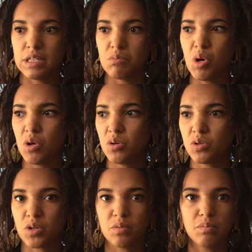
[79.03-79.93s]

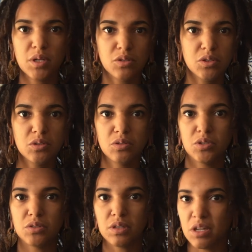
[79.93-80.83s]
mold or mildew
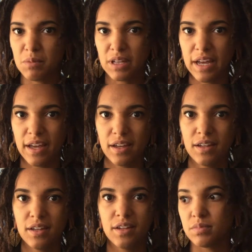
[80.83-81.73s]
to
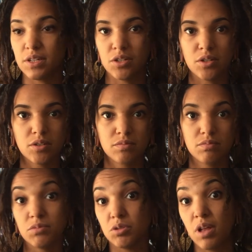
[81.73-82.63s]
accumulate in your
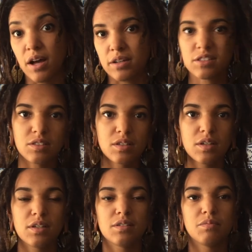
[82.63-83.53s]
new locks.
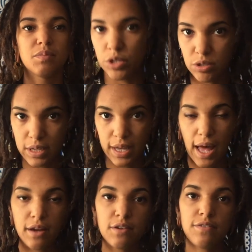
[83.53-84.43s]
When you get
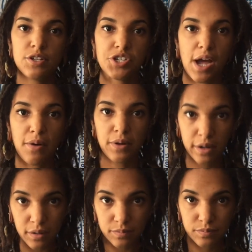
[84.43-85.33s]
out of the shower,